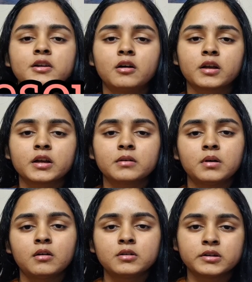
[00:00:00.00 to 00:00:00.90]
Talking
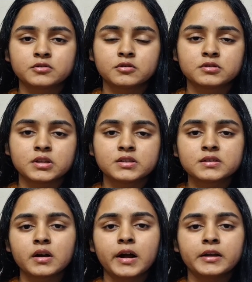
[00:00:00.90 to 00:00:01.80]
about
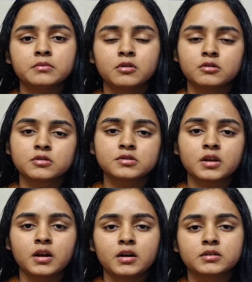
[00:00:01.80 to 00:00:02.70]
resources, I have also
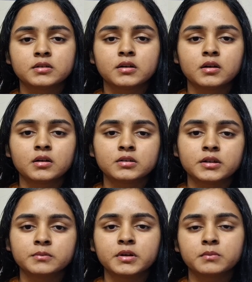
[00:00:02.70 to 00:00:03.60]
shared
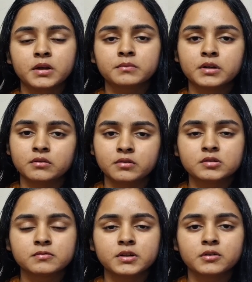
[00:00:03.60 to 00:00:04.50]
them in my
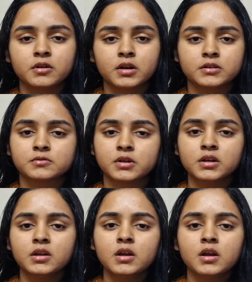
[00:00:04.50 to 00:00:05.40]
previous video as well.
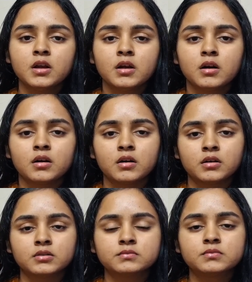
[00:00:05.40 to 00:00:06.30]

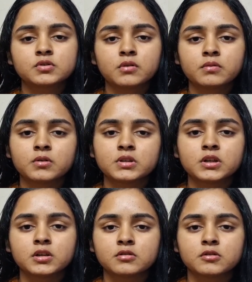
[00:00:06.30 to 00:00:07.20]
So for the
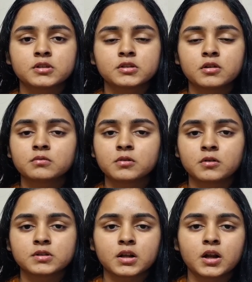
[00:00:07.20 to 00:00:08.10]
resources of
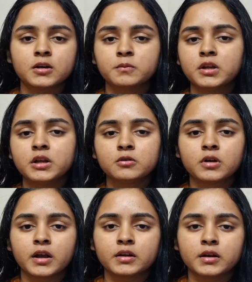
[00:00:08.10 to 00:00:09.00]
gross anatomy, you
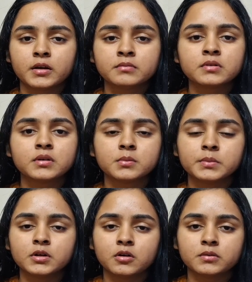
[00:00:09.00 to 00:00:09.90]
can have
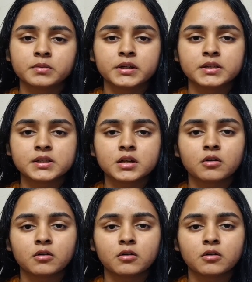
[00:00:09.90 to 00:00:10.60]
your BDC